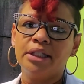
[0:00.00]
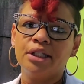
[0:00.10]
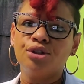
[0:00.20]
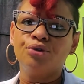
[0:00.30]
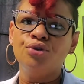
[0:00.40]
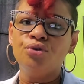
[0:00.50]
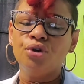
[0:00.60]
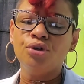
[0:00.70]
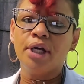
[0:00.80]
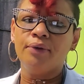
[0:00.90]
So
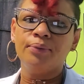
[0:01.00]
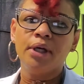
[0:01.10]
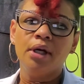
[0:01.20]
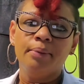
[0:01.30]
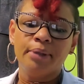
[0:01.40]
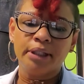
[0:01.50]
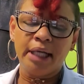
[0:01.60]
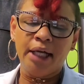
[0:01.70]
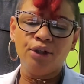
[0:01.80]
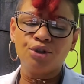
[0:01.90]
you have been
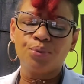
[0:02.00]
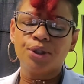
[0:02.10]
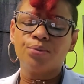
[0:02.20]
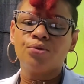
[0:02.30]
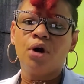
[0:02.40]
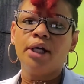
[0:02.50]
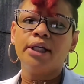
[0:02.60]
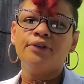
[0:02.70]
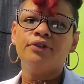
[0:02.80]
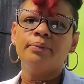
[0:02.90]
diagnosed with some chronic
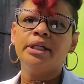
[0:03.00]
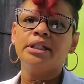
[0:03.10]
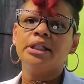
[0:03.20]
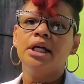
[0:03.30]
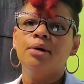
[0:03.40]
inflammation.